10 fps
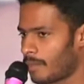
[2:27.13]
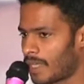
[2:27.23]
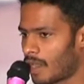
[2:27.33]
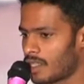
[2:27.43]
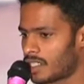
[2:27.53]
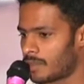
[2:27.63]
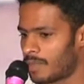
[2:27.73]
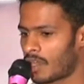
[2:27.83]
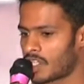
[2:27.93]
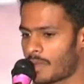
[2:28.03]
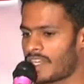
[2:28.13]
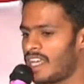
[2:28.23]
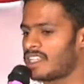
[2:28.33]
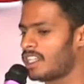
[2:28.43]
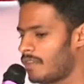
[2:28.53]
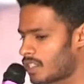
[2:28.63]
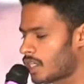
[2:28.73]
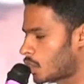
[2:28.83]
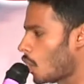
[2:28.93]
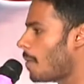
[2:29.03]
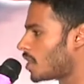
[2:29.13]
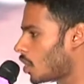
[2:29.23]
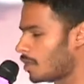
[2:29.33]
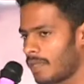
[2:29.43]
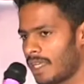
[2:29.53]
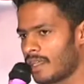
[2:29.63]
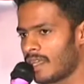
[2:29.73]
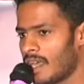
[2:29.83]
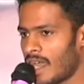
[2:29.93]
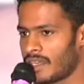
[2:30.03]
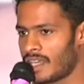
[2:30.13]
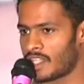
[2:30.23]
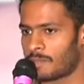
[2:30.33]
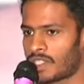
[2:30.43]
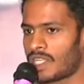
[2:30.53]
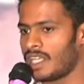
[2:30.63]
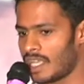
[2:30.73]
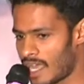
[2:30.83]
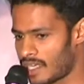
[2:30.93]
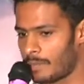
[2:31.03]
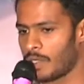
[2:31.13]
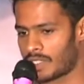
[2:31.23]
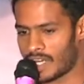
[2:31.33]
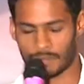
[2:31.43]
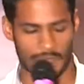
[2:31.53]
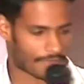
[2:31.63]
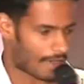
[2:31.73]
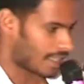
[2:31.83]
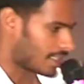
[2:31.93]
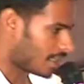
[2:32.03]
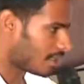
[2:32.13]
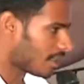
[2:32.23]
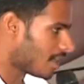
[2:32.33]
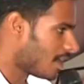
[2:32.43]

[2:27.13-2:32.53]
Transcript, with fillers: Because when he has invested so much on me, and especially a debutant, my father,